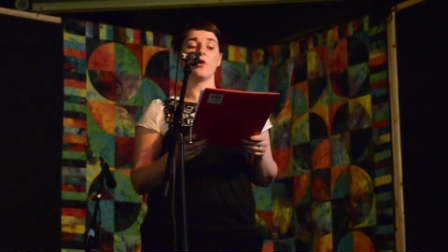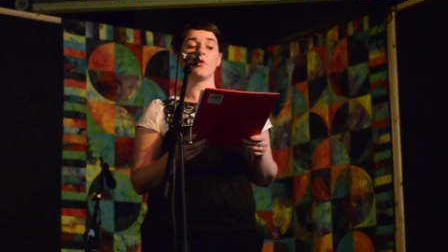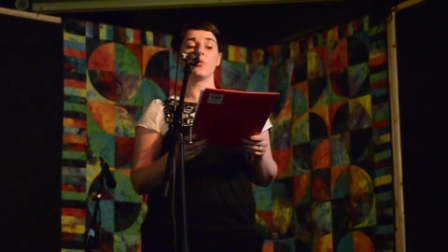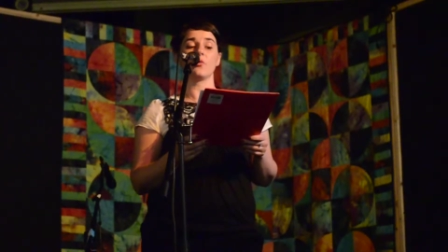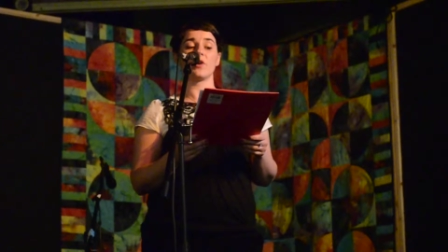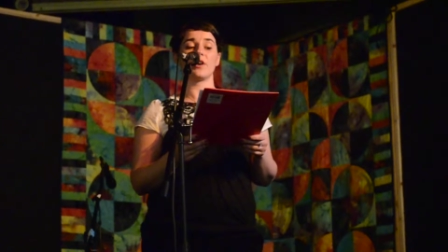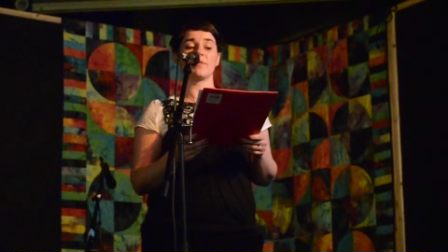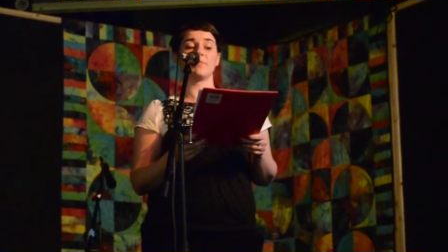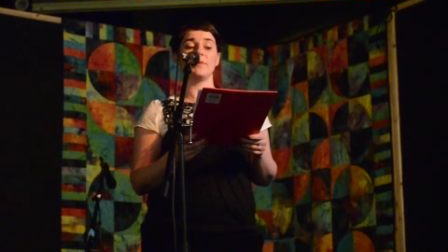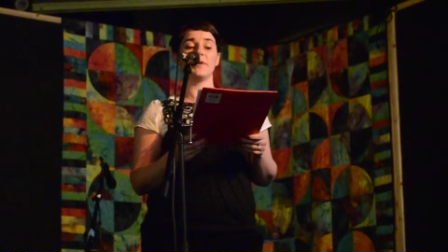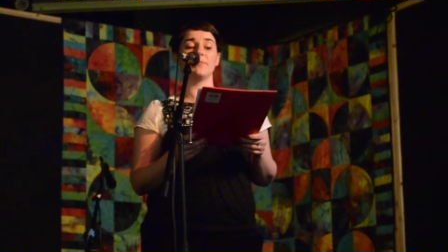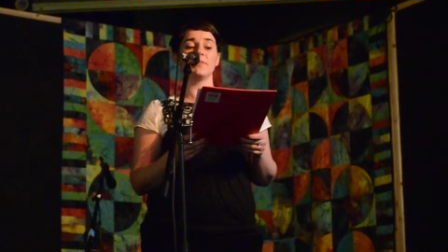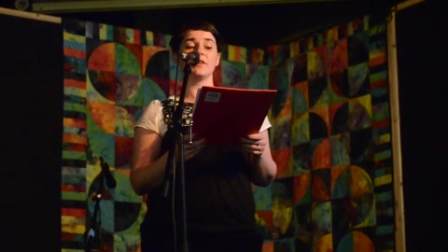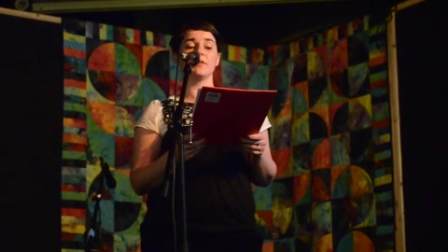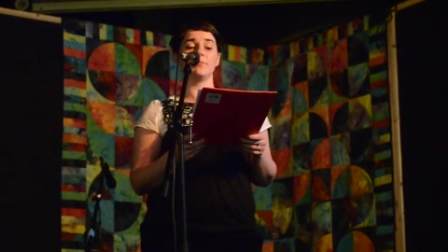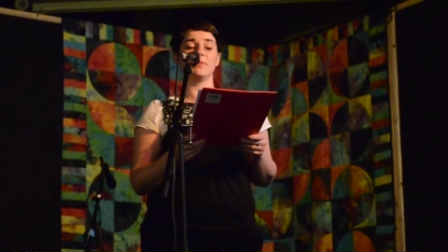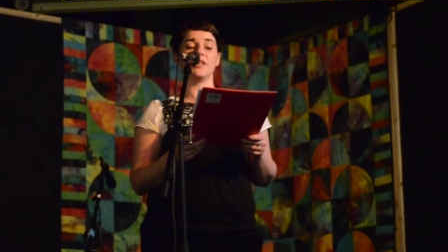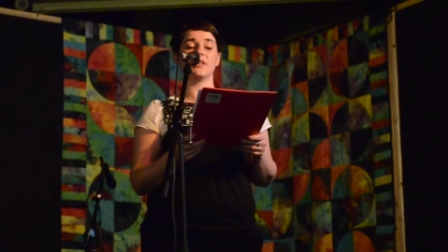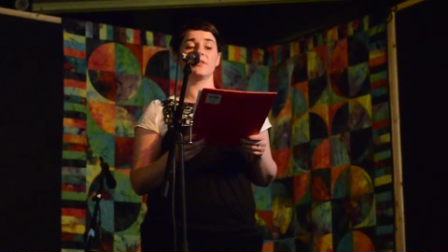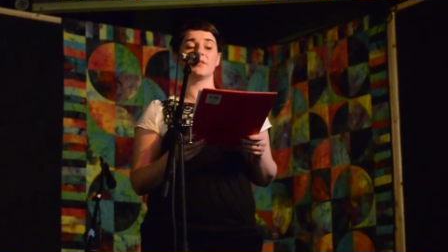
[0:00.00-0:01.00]
where
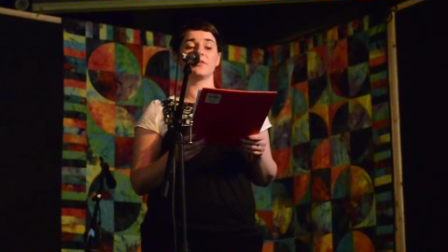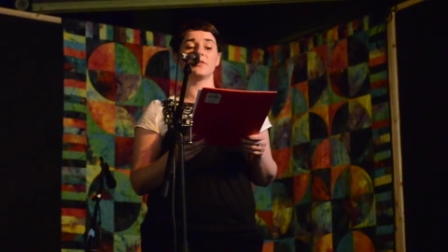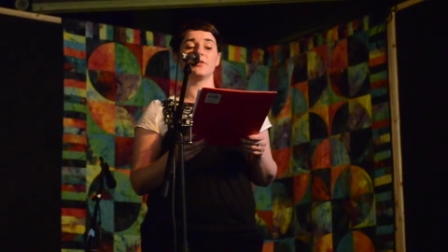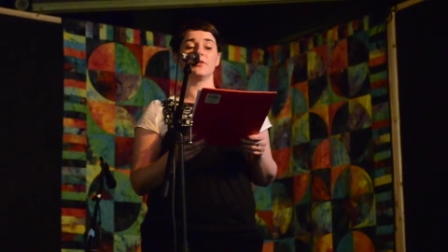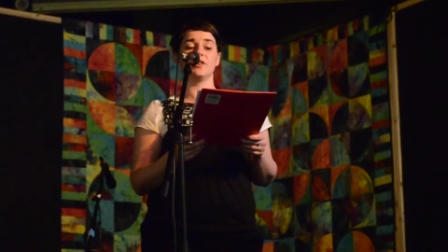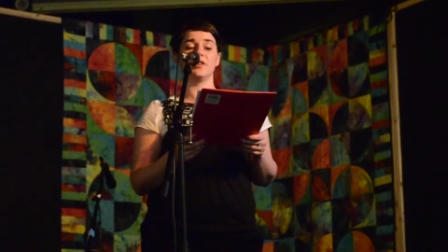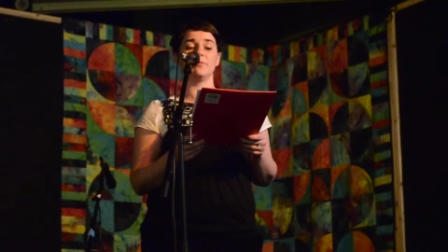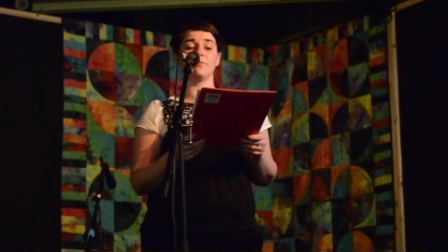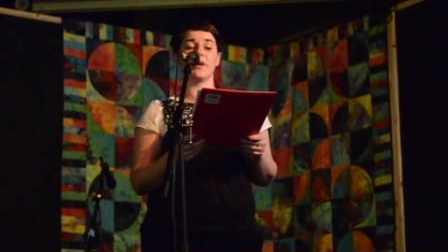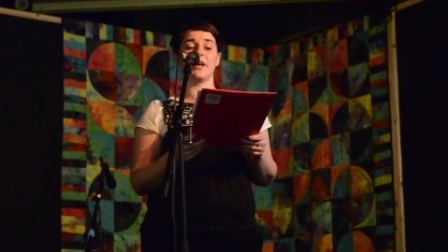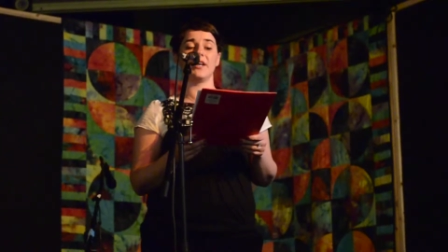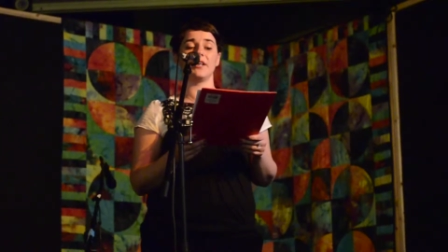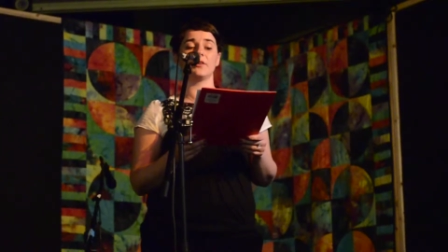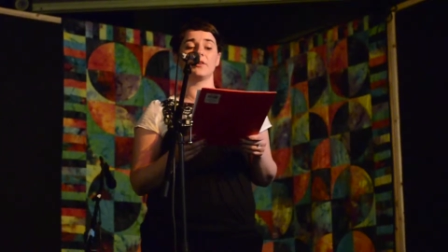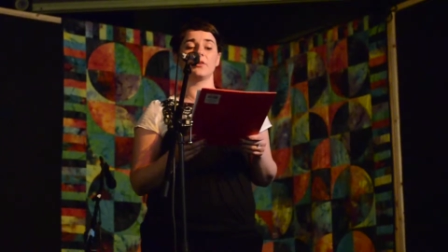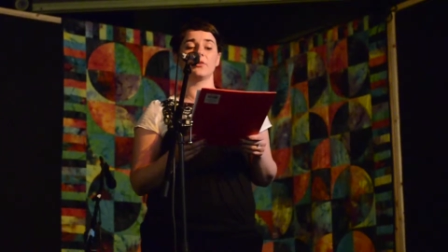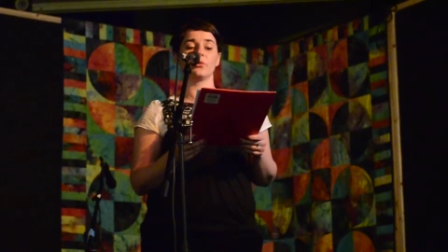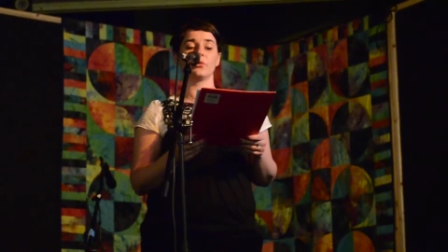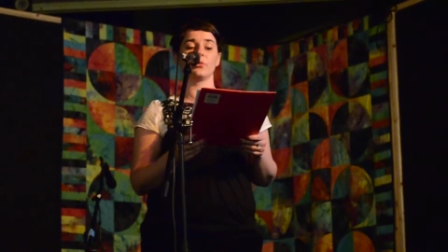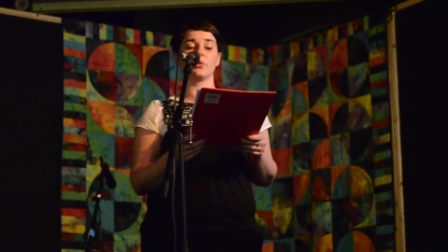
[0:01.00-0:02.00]
people meet to
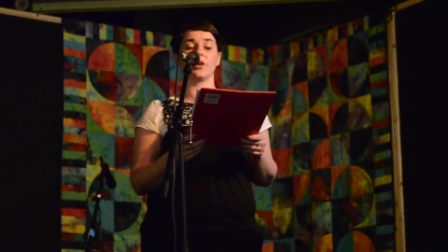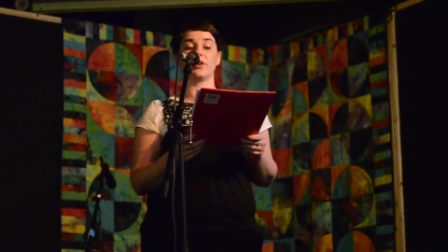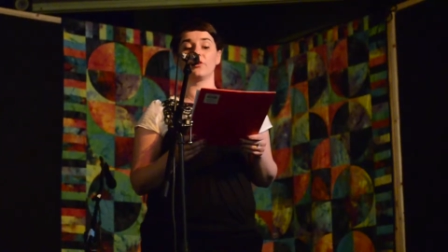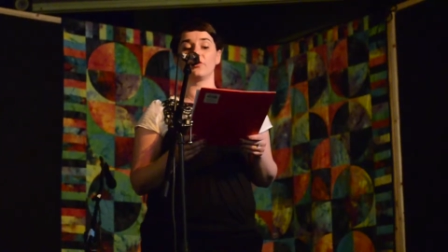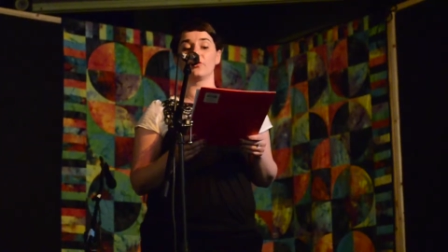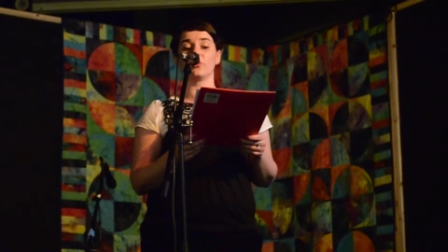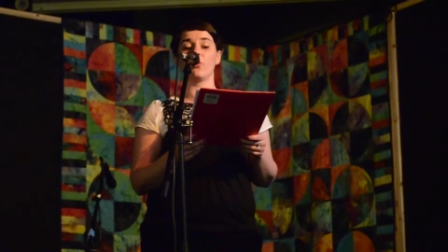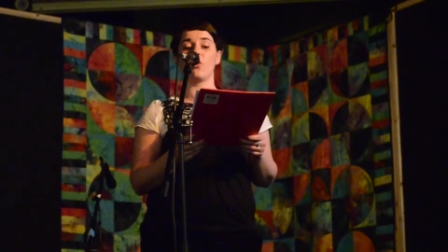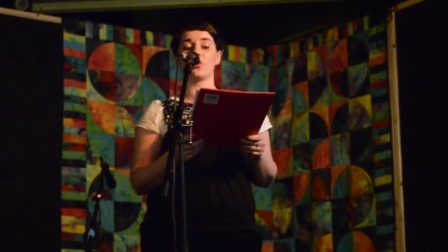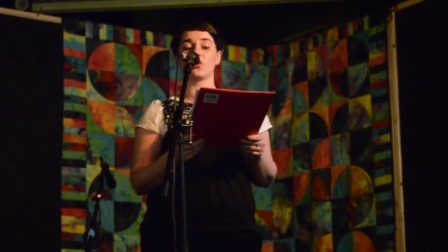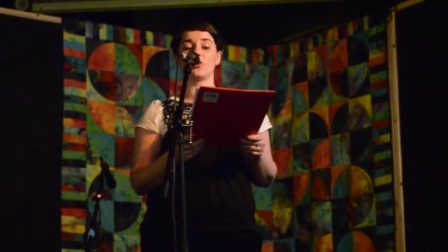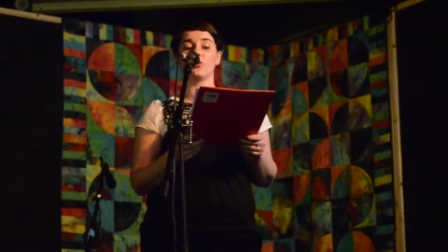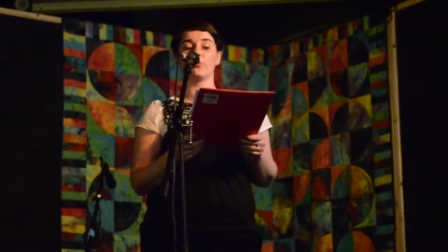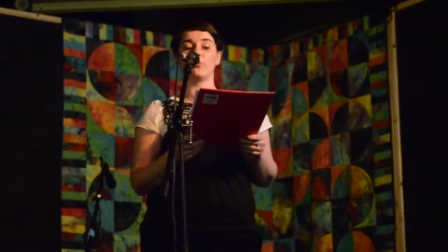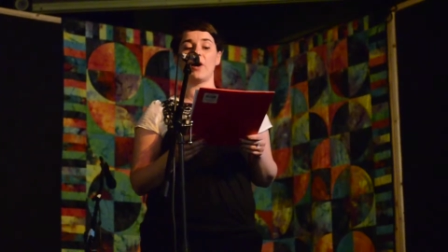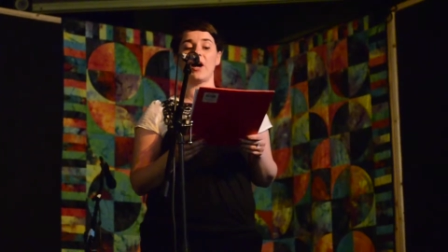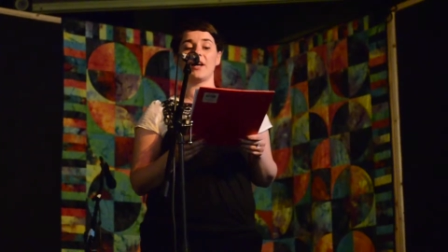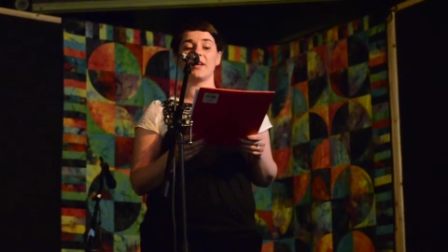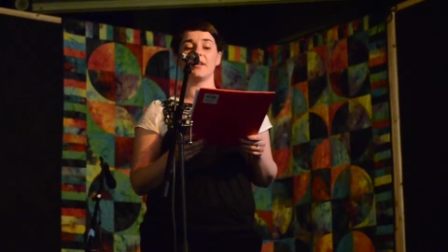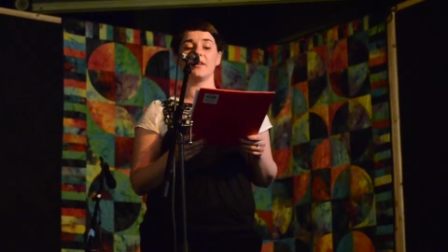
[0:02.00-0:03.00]
debate whether to
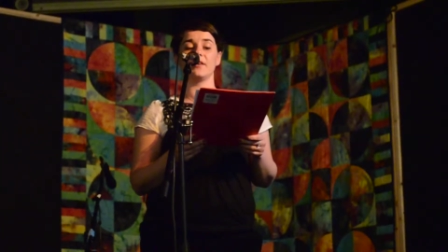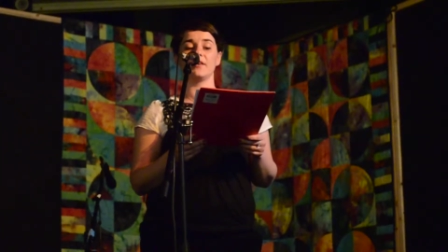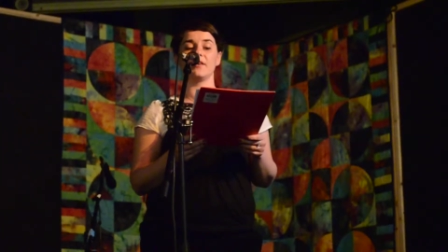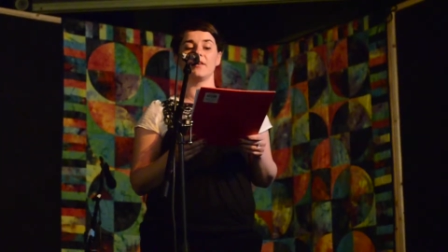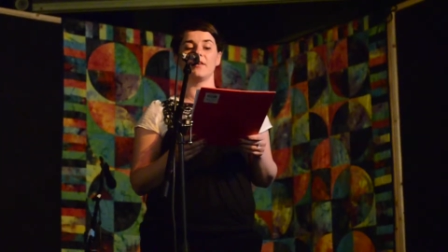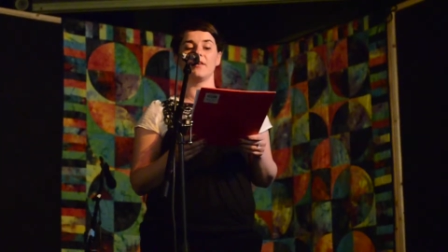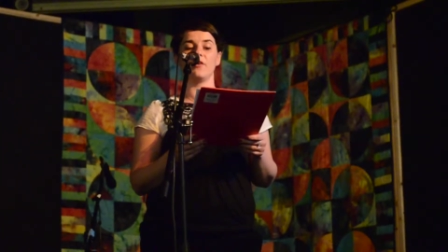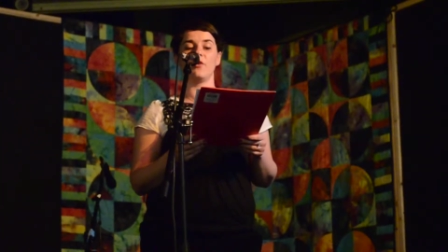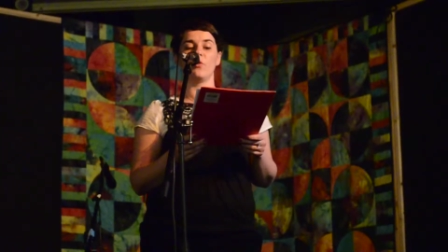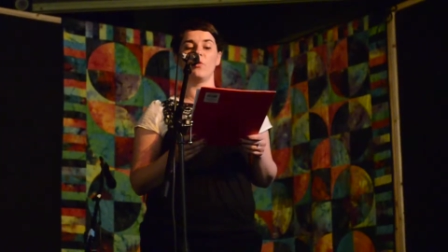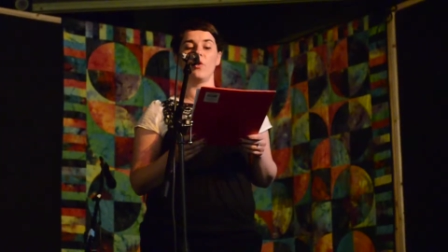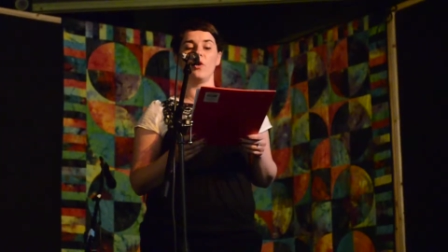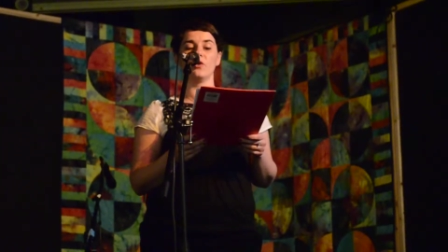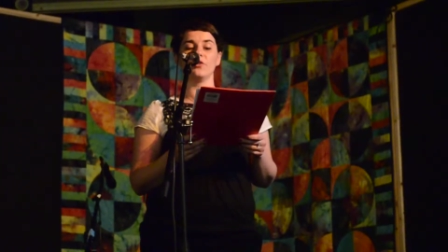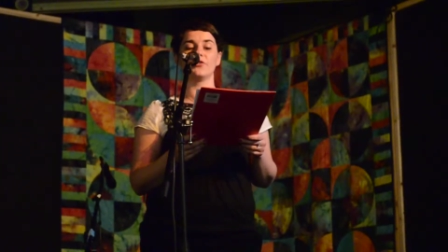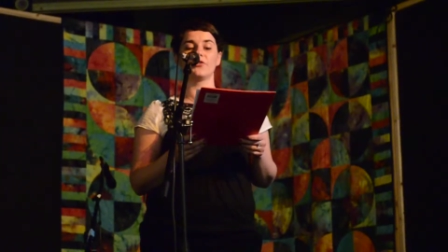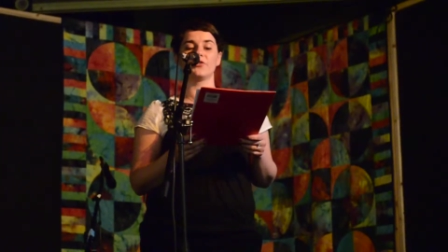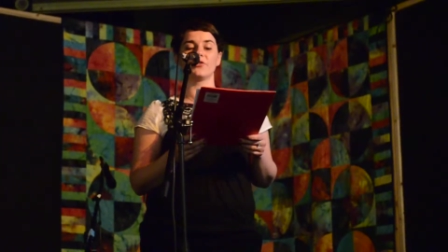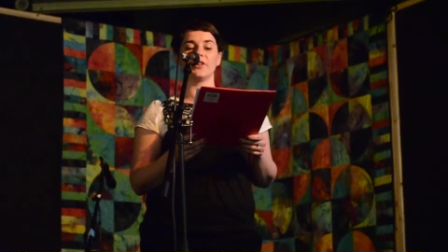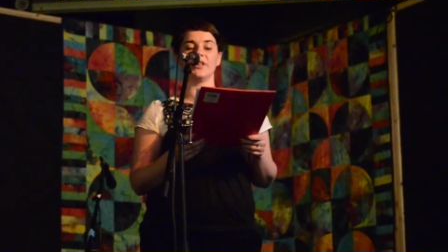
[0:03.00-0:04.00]
occupy
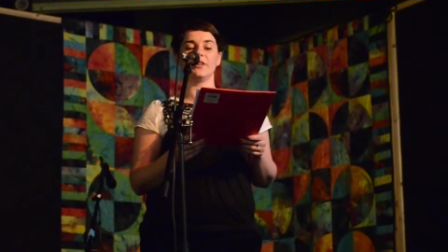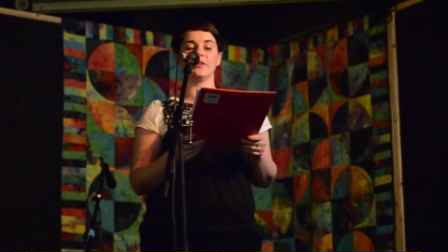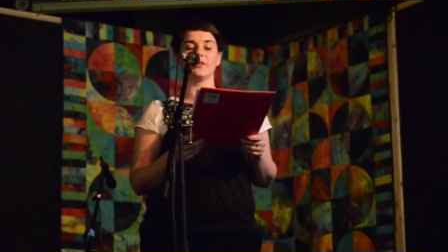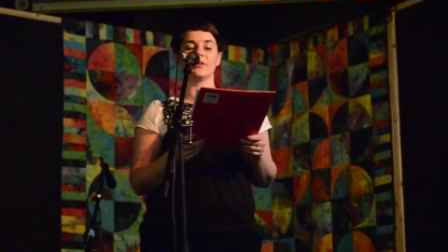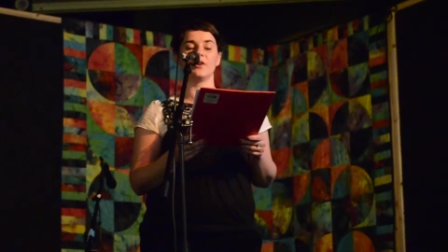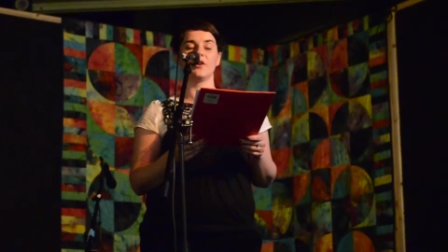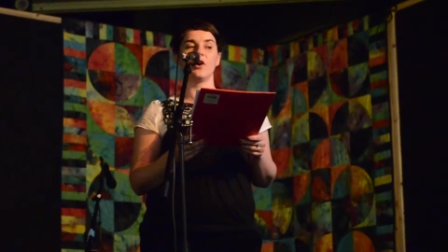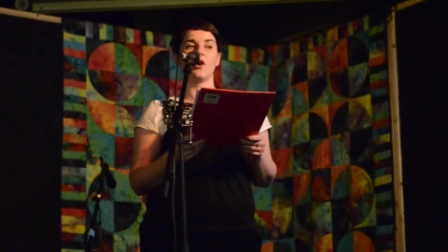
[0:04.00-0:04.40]
Wall Street